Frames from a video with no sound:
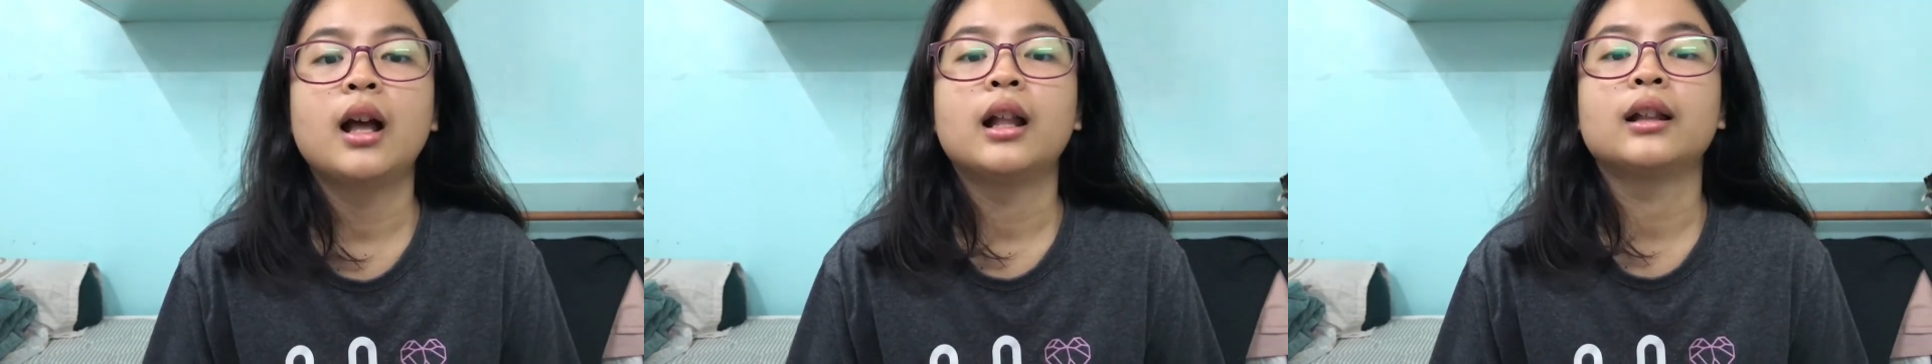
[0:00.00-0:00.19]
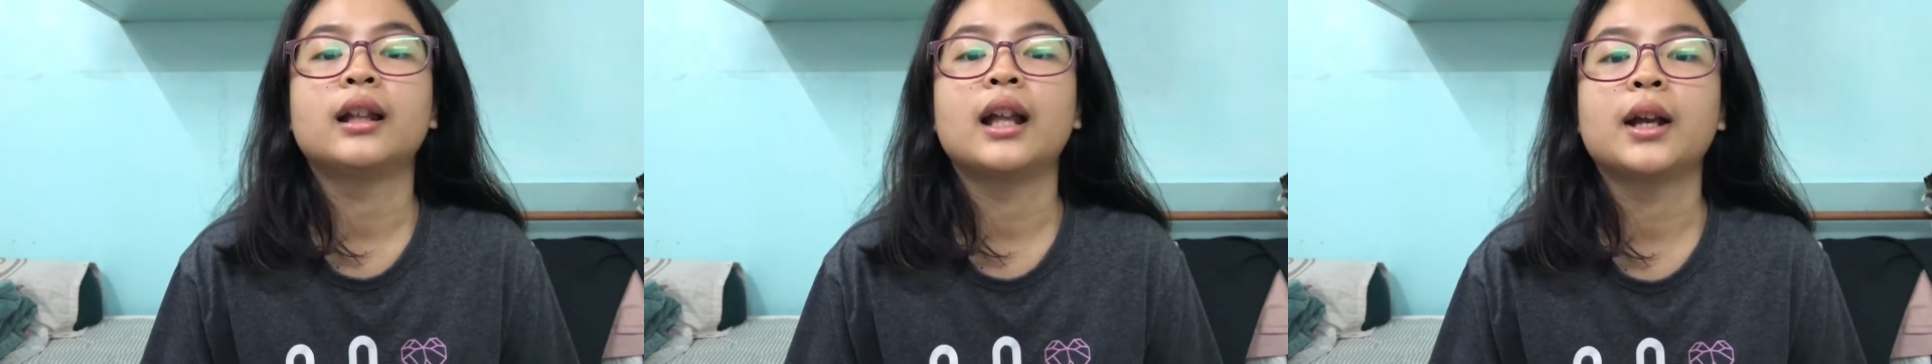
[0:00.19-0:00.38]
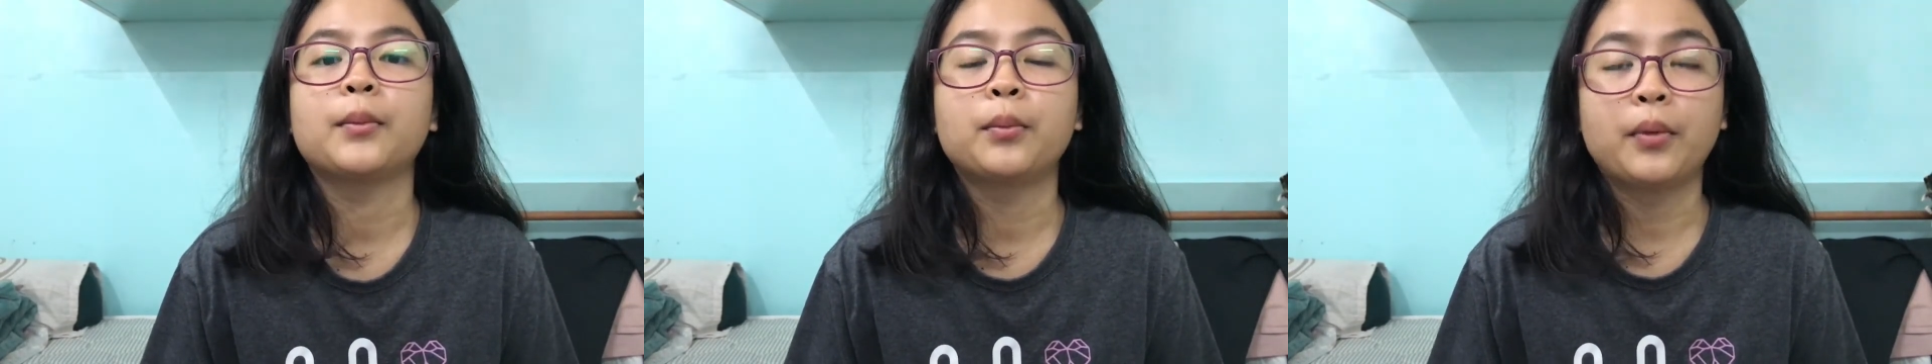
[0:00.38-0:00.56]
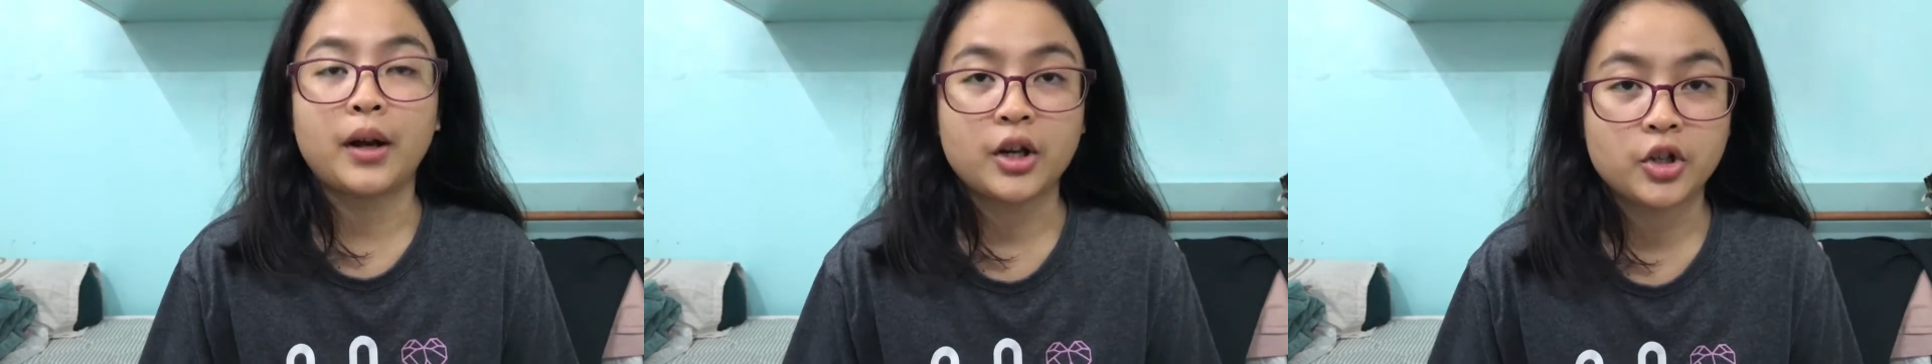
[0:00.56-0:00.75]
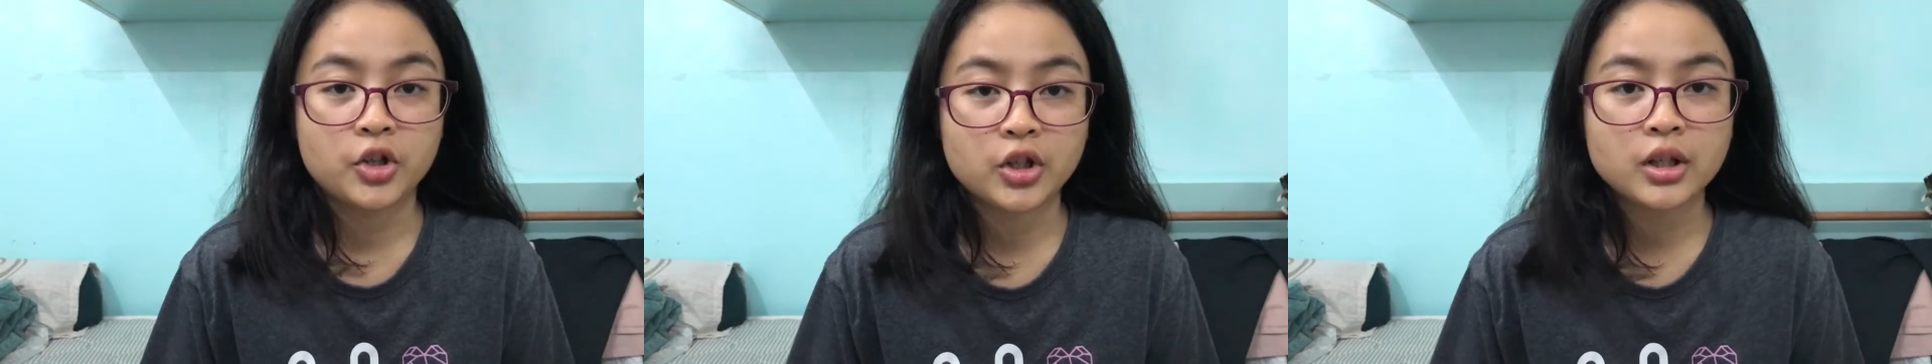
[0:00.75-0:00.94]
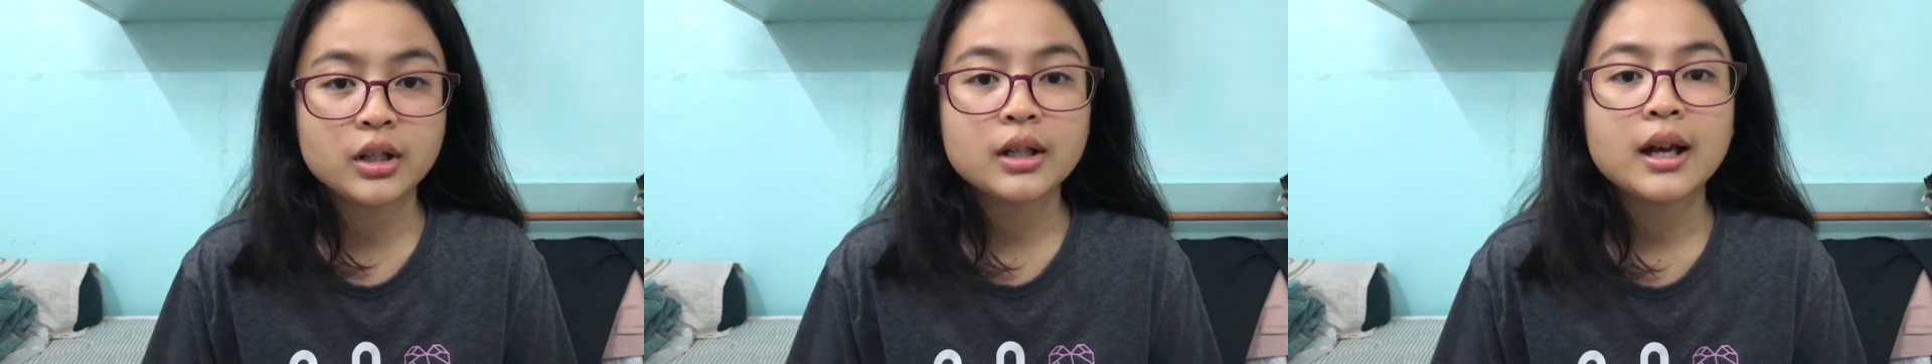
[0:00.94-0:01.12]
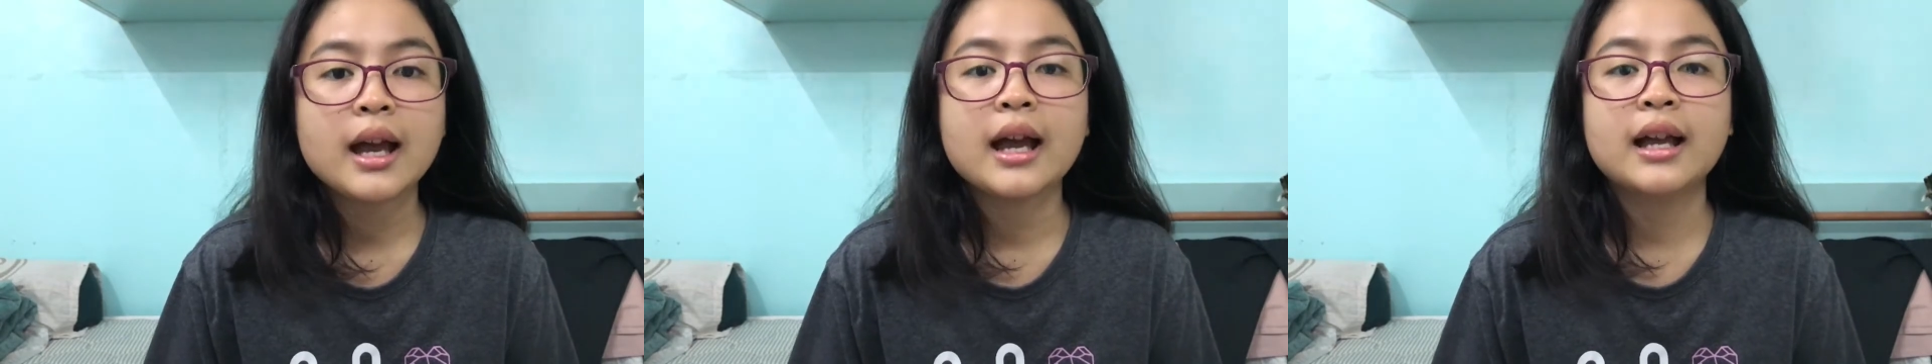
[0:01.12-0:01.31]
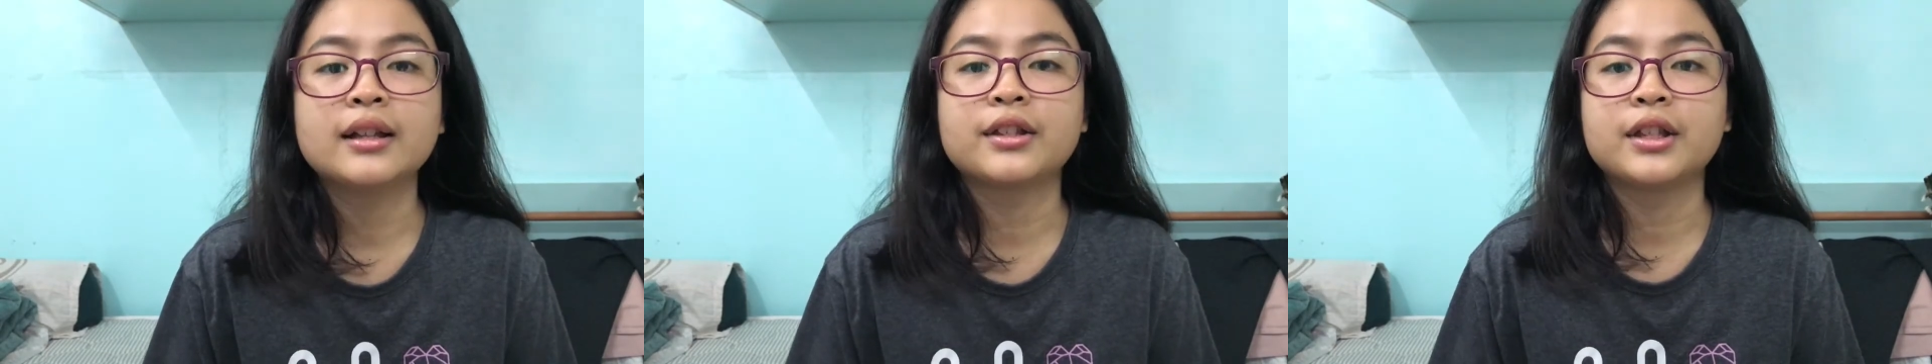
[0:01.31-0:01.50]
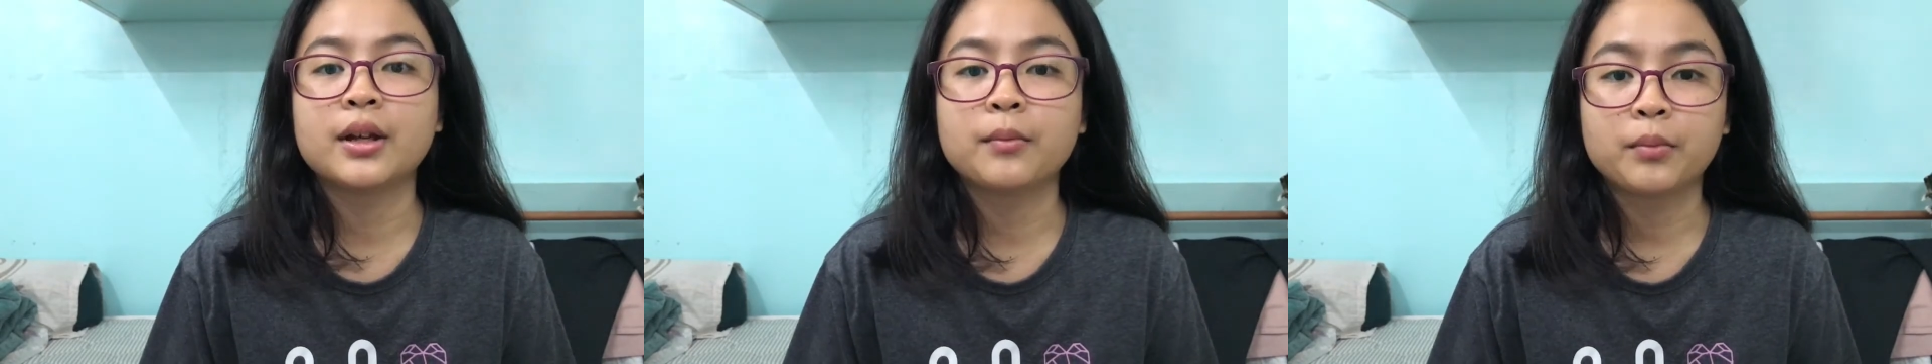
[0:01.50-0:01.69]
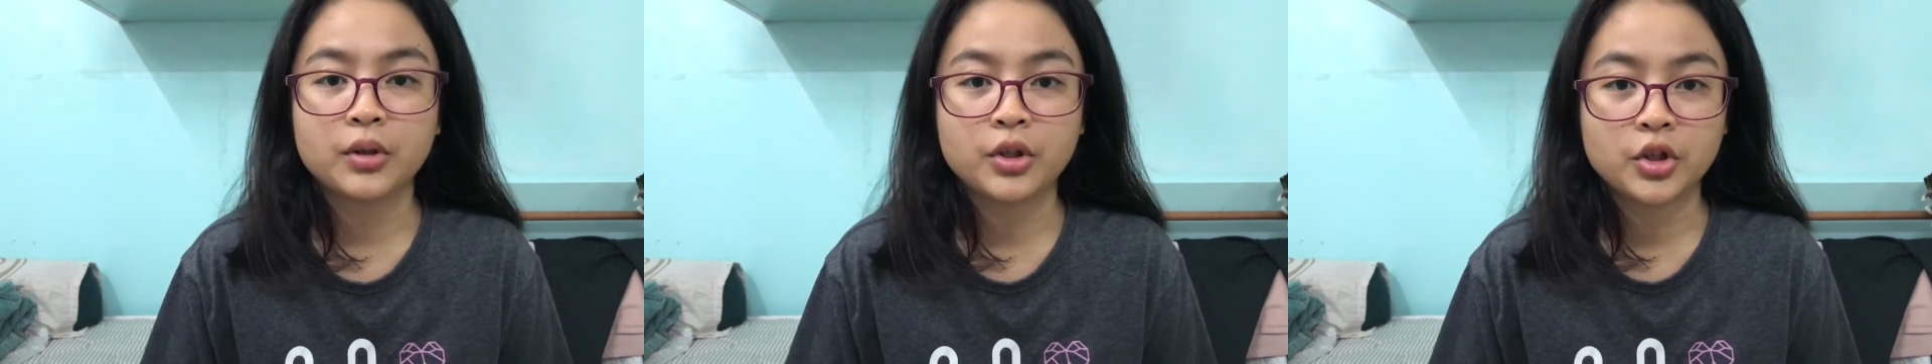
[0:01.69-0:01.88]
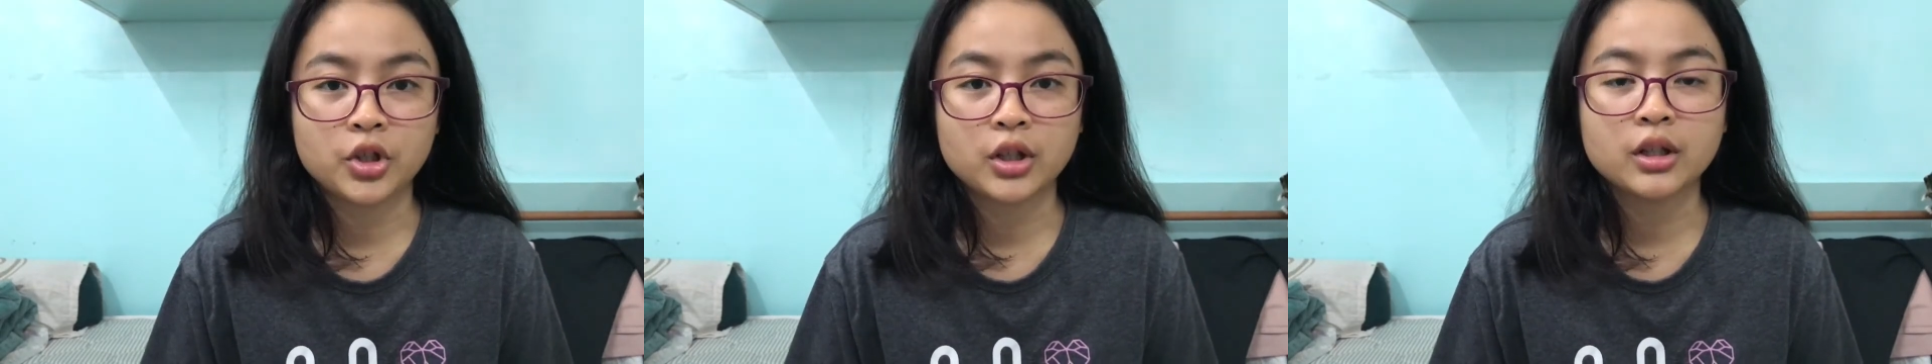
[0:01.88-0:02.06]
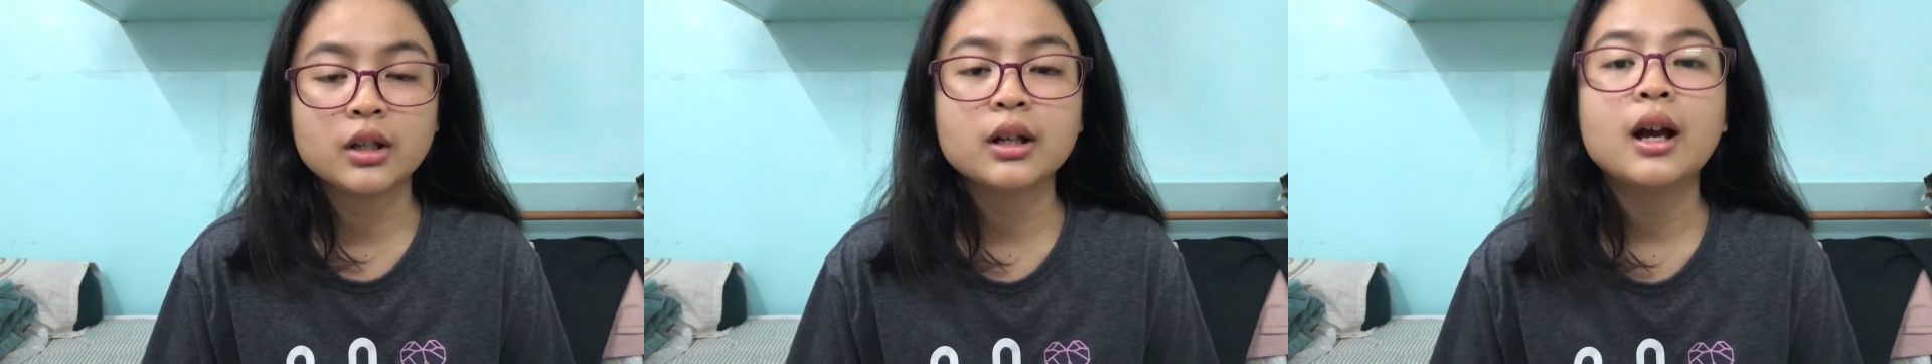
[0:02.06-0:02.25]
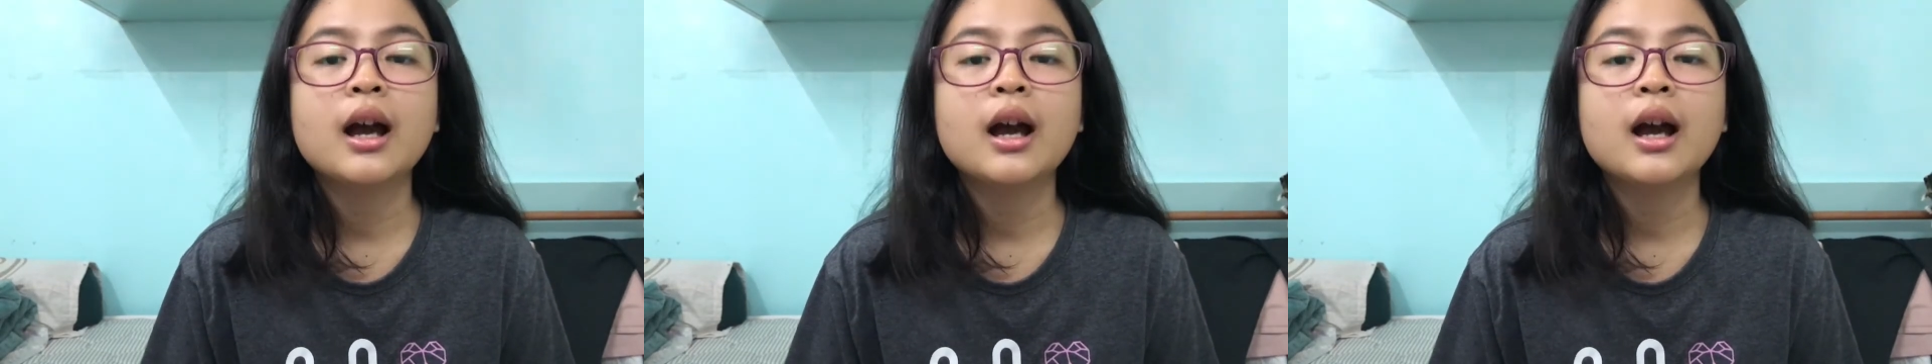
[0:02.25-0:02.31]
like pressure and temperature